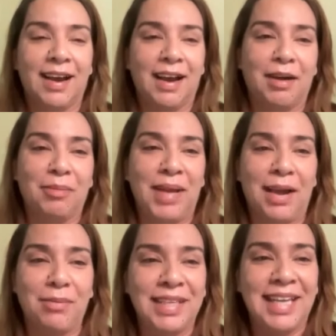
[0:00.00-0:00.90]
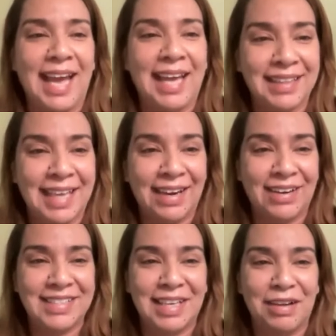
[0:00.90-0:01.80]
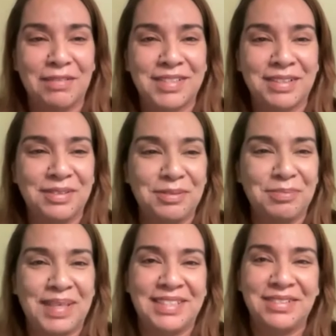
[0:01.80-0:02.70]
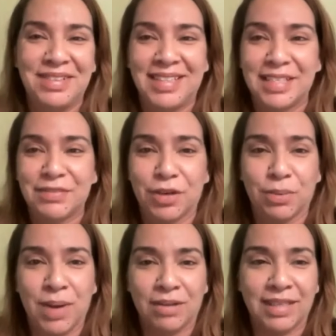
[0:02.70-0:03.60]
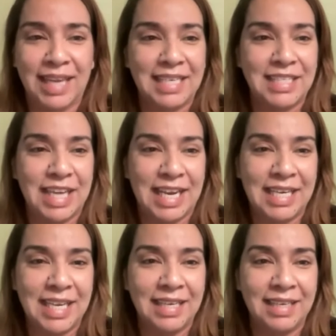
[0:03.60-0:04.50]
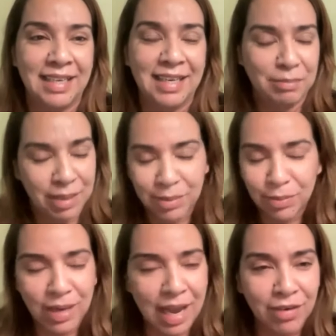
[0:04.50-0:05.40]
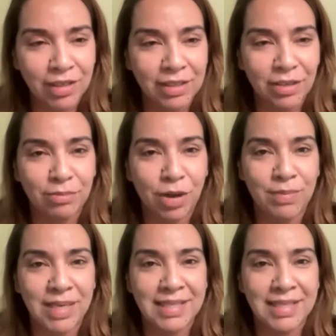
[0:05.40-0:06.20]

And we can't let ourselves who've been doing this for a while get jaded. Maybe we have our little